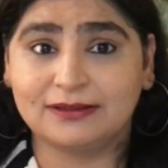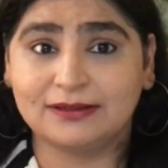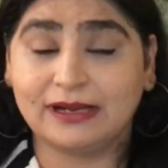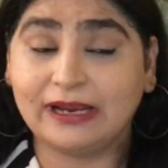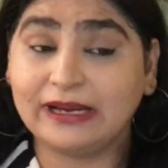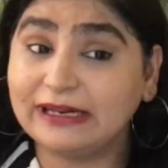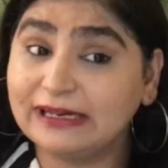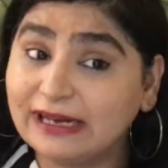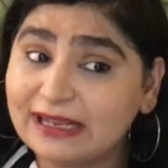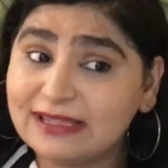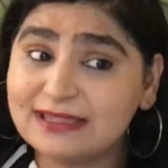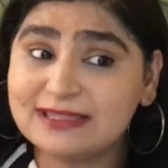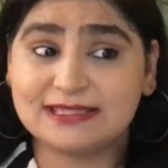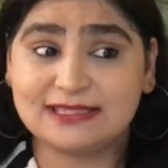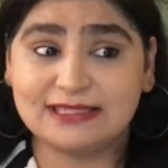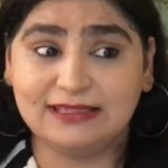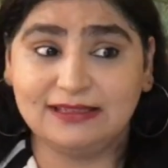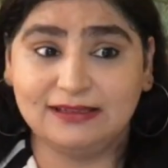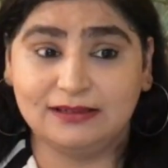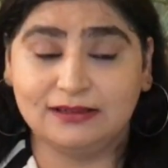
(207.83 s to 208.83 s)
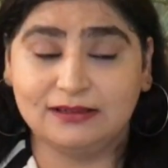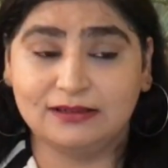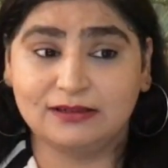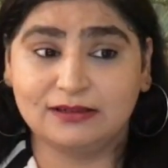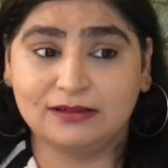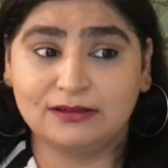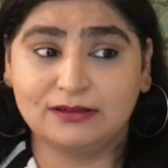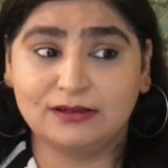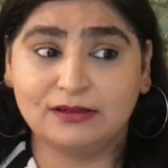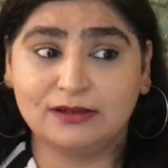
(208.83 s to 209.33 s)
and let's see
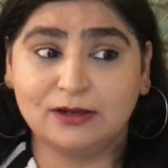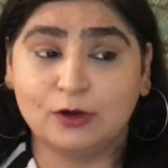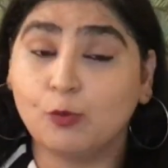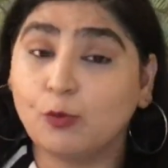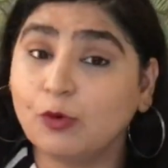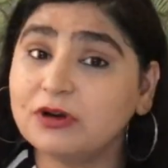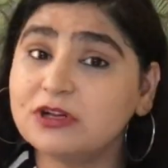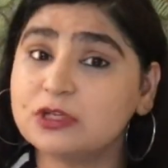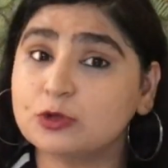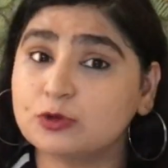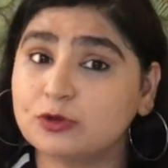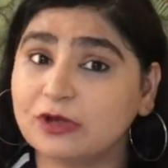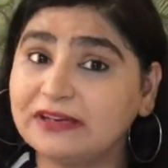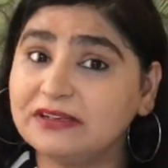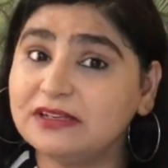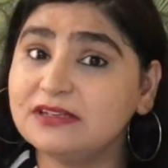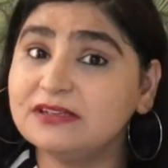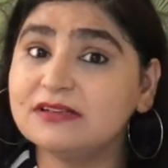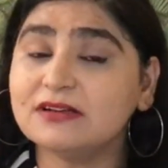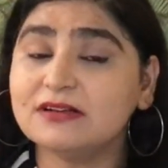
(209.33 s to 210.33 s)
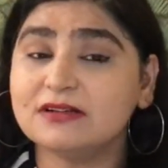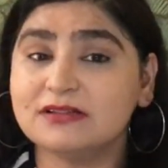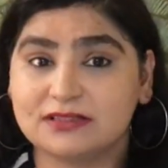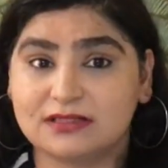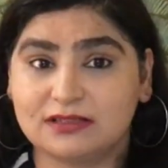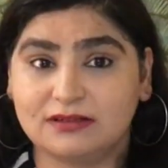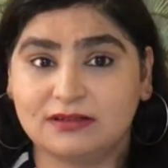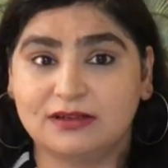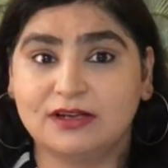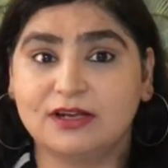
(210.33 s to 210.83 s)
what society
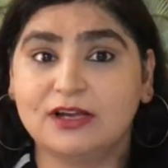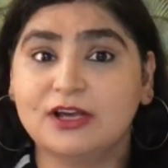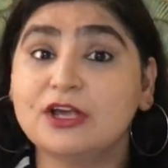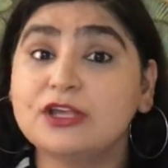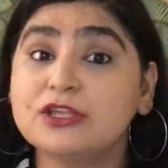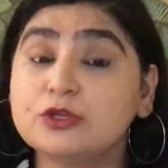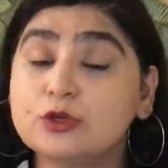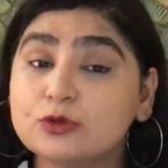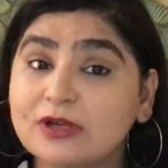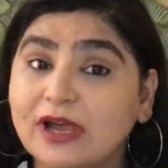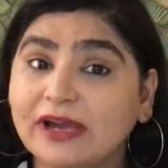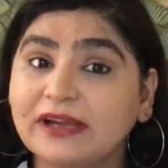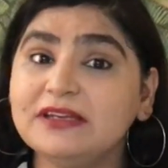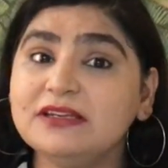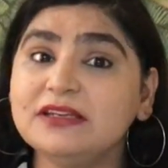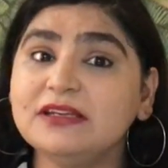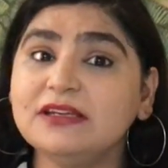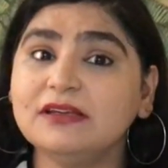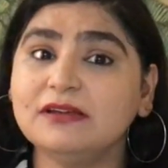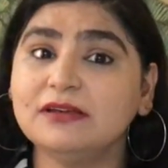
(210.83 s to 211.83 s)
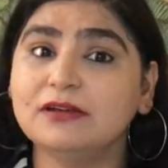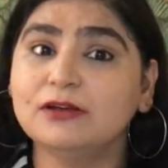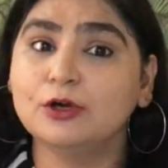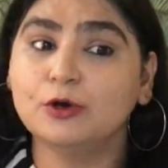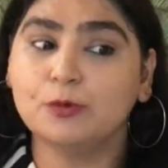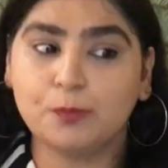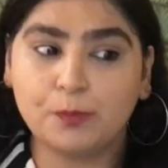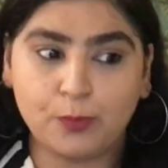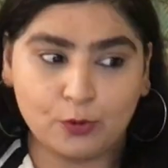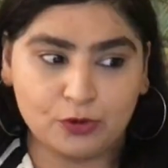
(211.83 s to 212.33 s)
does society
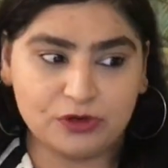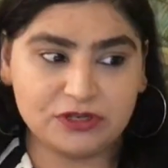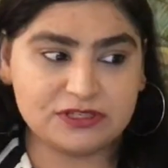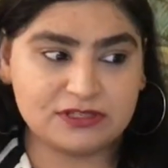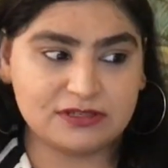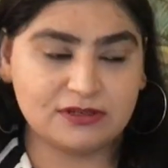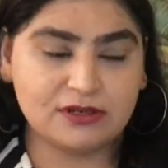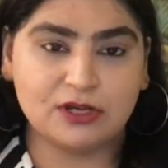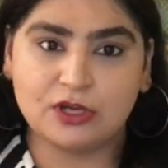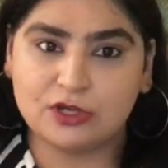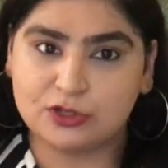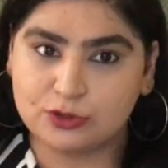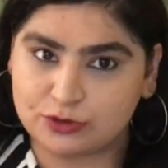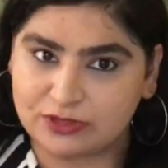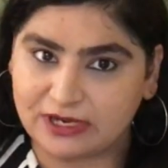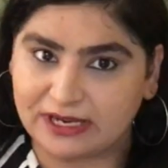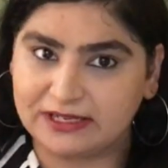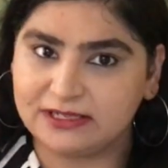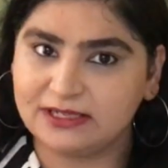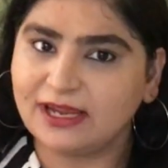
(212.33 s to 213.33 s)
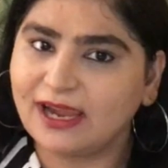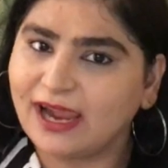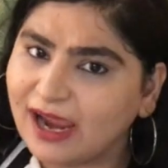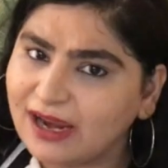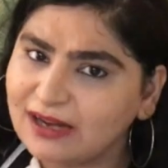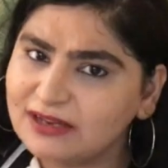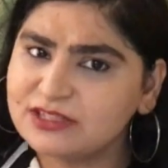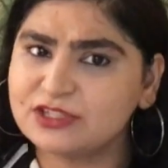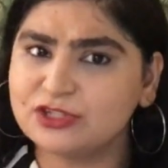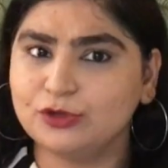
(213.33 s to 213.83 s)
put society
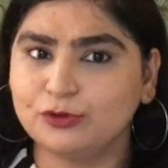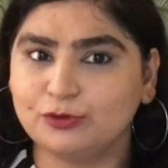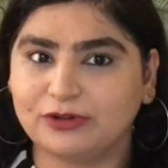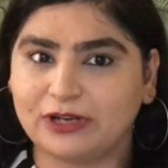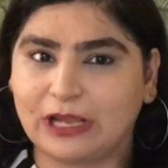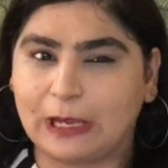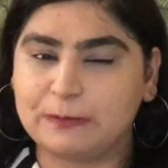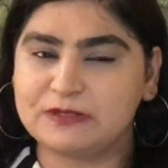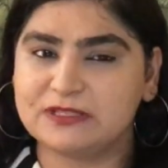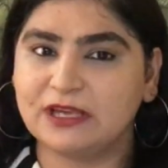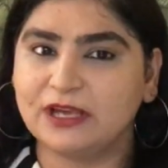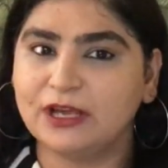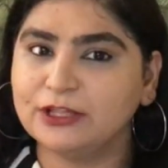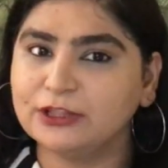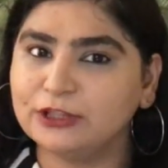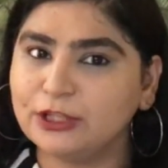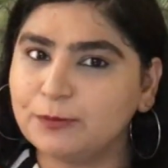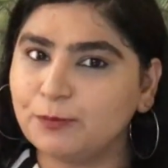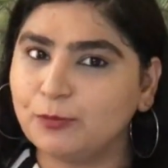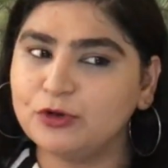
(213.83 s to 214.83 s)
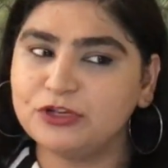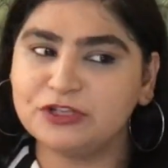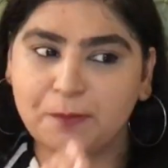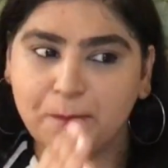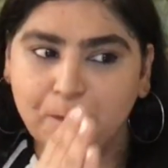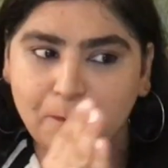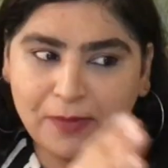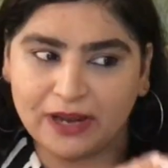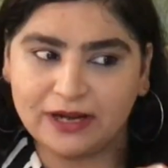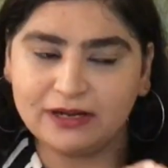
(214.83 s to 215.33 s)
and stereotypes, they put
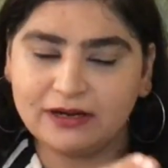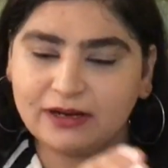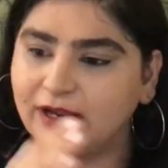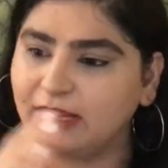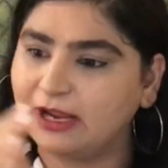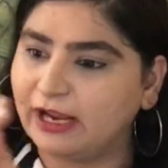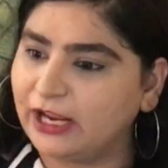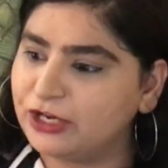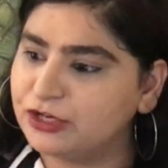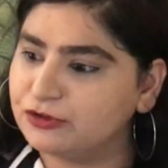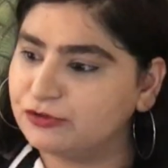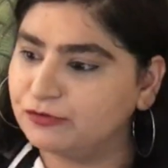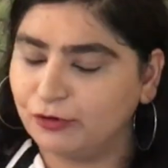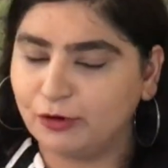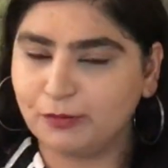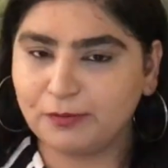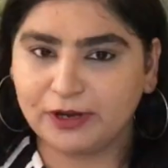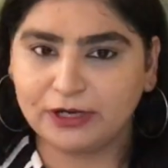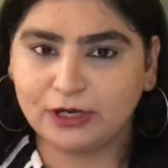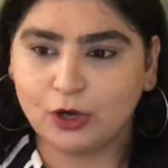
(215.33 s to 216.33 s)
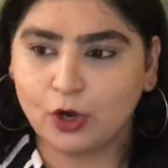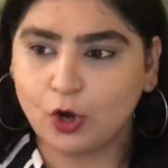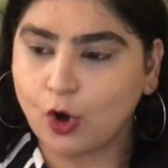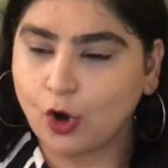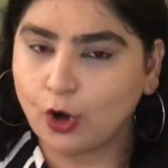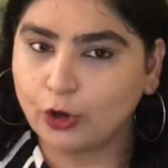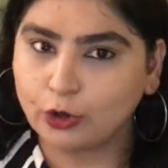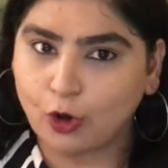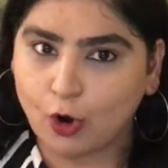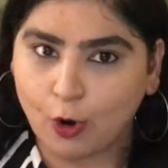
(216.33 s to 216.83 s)
men and women
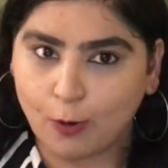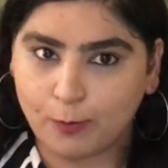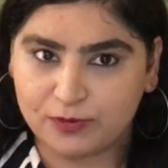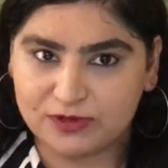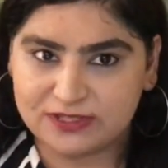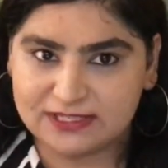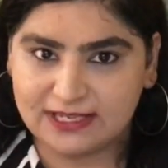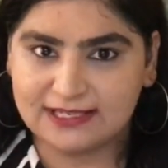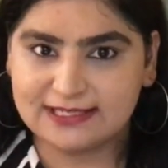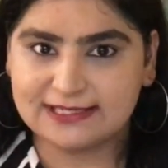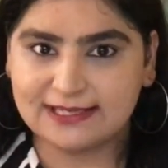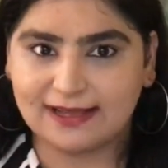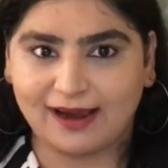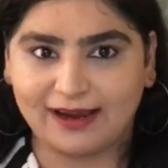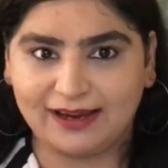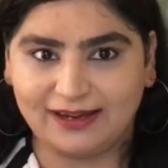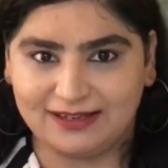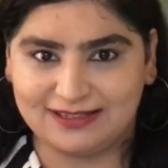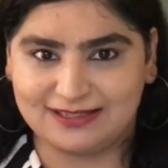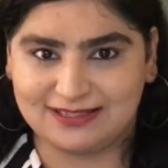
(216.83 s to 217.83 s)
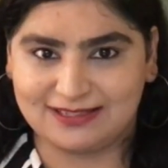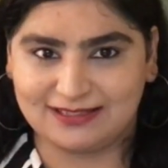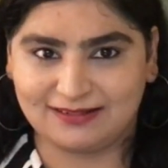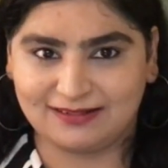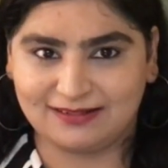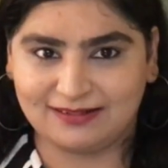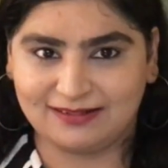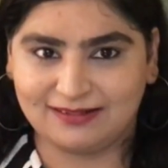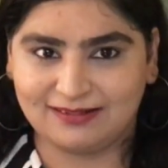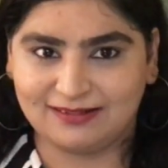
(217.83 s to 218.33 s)
on opposing sides
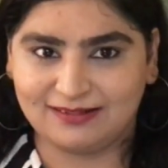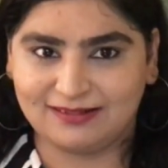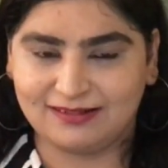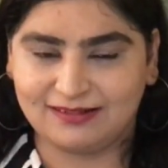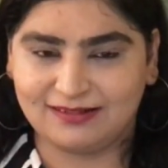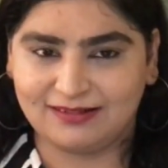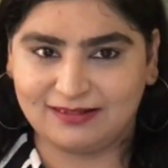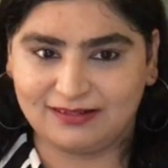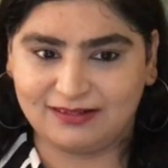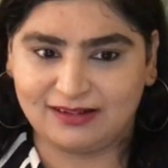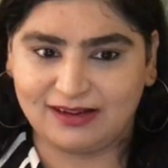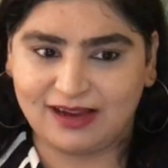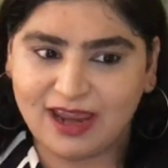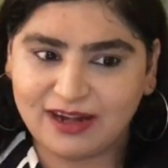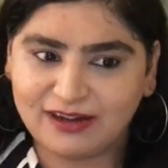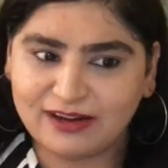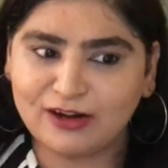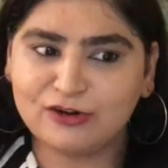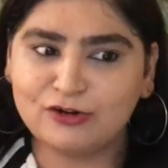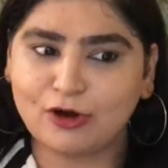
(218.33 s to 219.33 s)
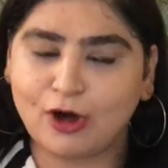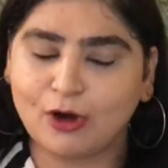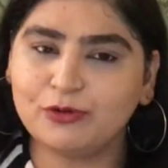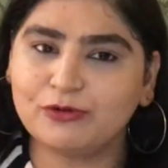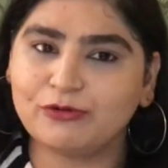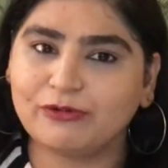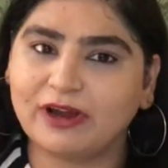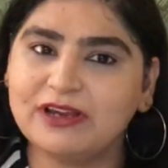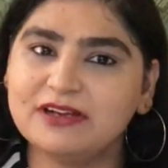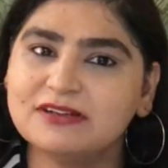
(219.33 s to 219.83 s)
and are
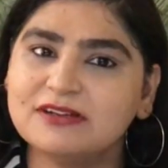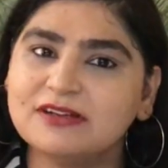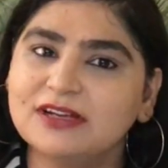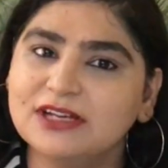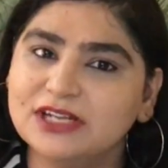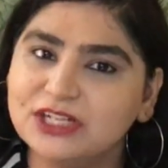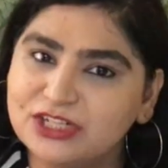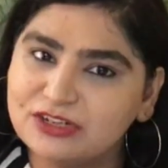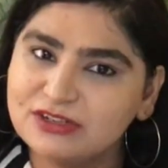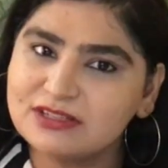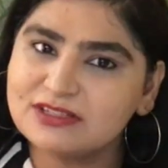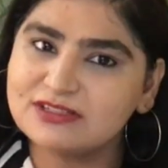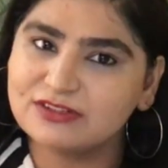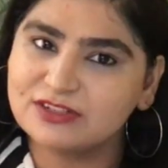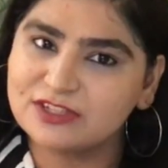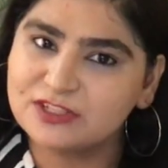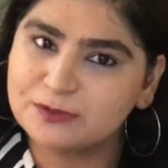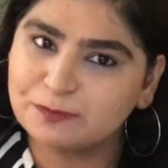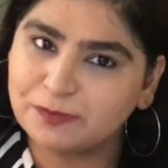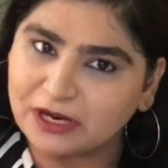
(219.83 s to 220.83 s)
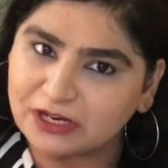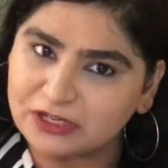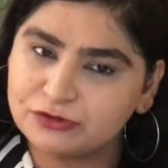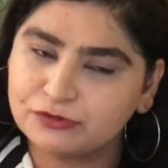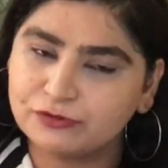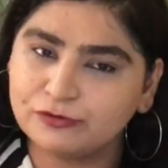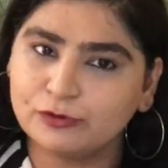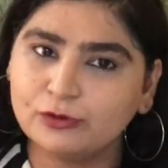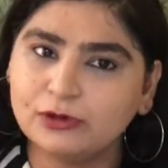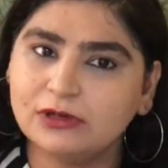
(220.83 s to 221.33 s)
downright
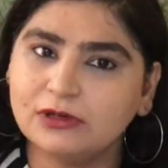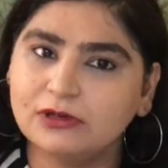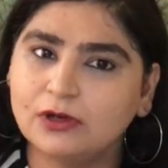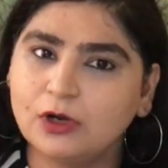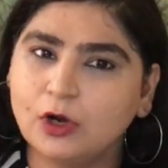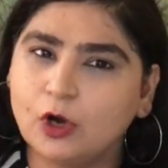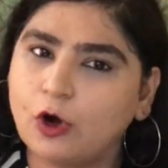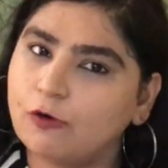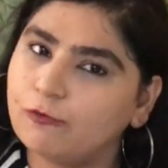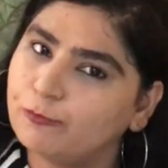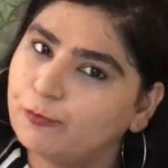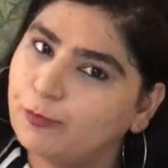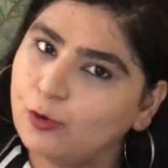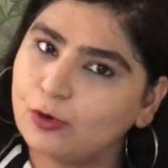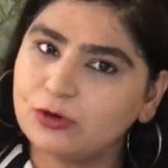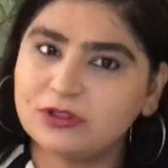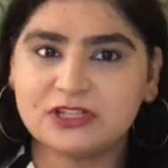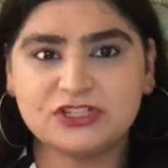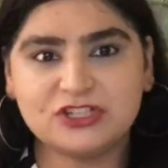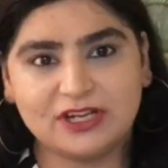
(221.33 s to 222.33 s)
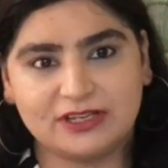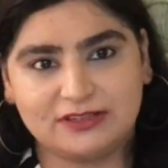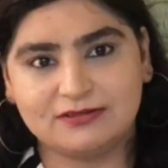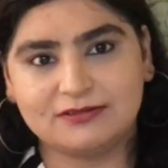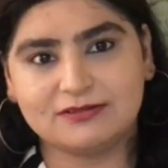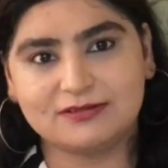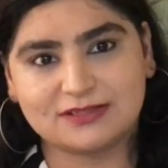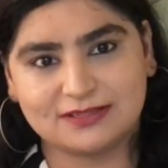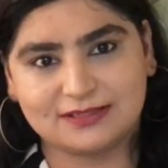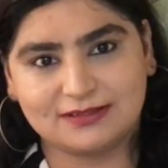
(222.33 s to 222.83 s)
disrespectful of both
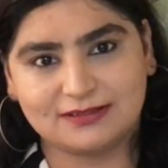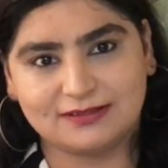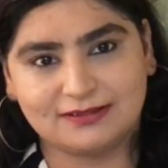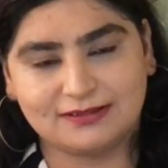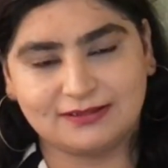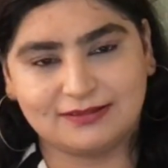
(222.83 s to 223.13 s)
genders.